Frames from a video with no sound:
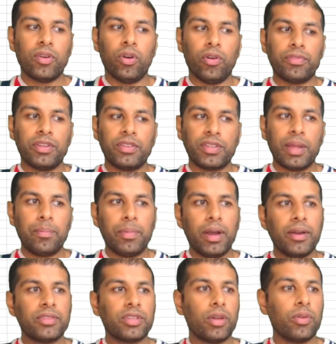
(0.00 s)
of
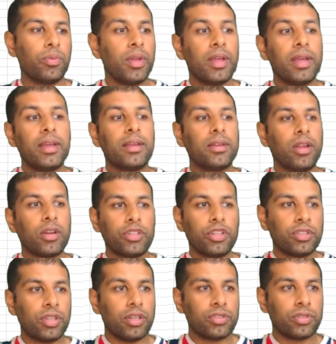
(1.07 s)
December. So I could
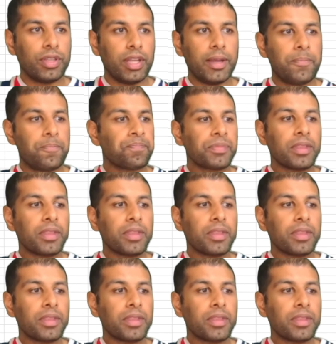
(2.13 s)
just touch on there.